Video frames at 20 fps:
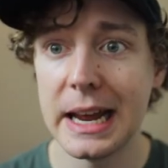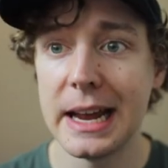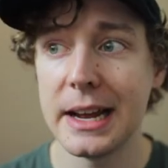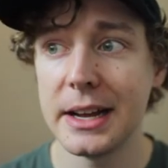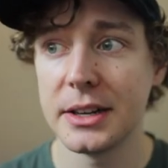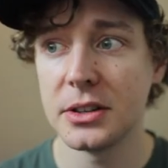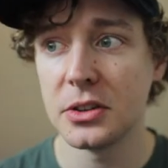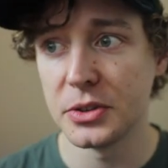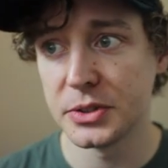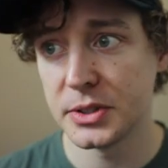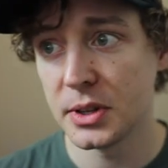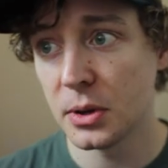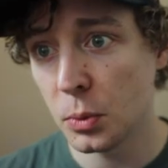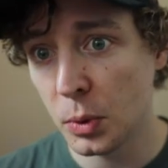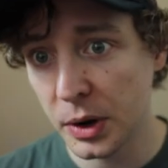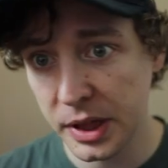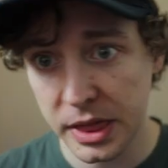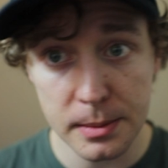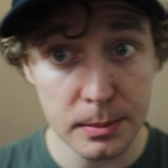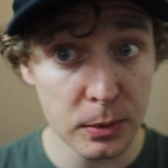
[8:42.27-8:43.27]
and also
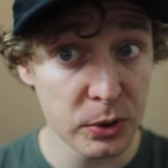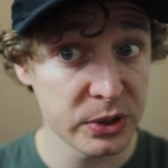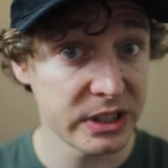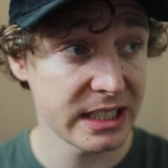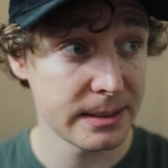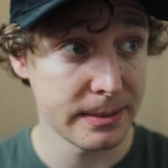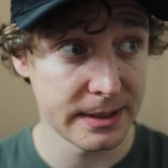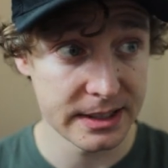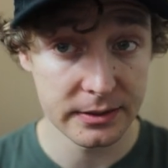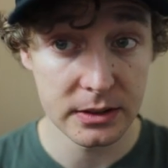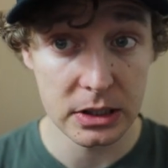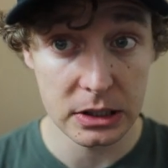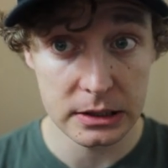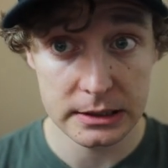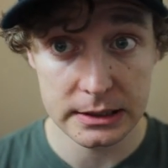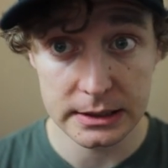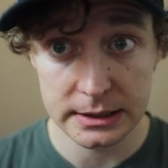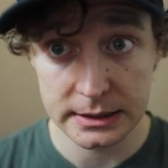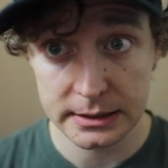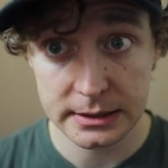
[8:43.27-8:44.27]
one of the most expensive
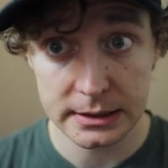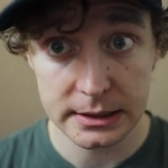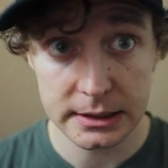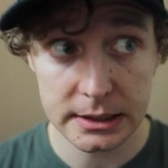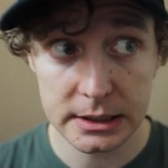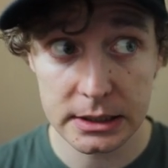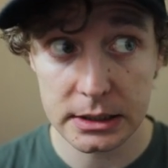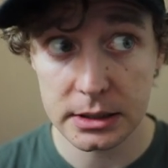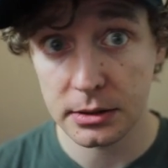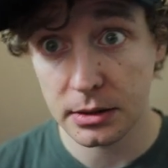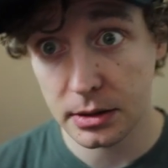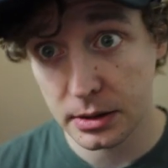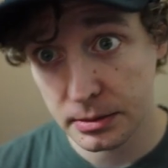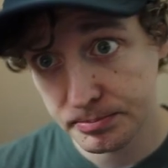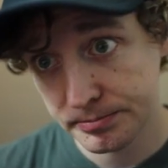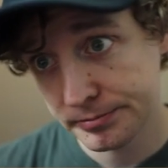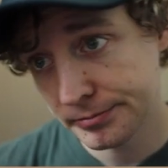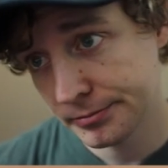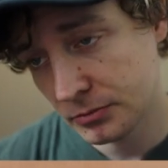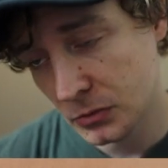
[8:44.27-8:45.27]
cards in the set.
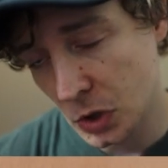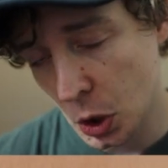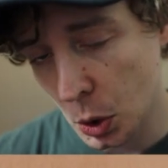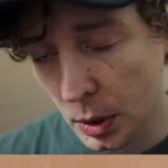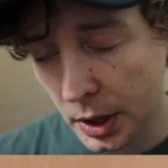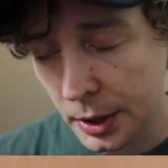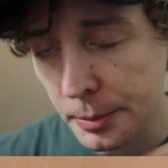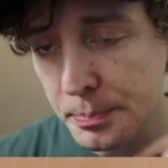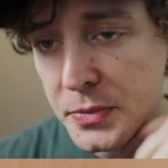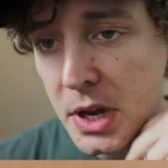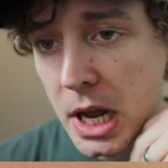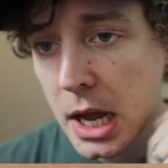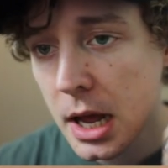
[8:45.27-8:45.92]
Oh well.